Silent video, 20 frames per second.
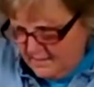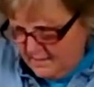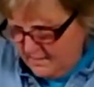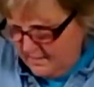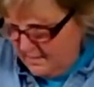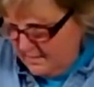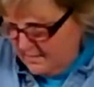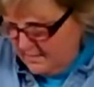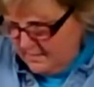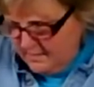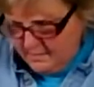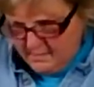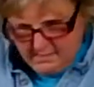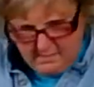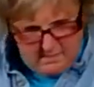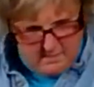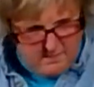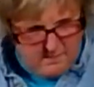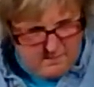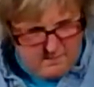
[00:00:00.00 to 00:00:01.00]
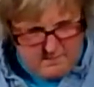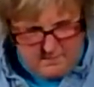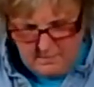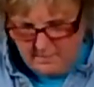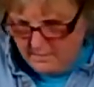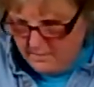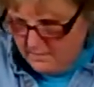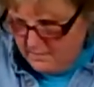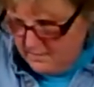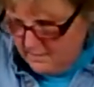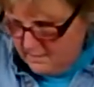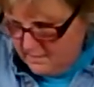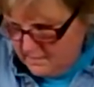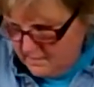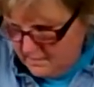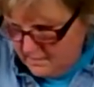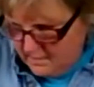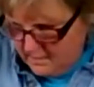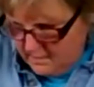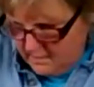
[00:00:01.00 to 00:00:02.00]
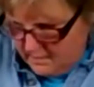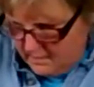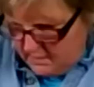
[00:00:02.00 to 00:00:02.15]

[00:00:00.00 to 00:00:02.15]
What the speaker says: (silence)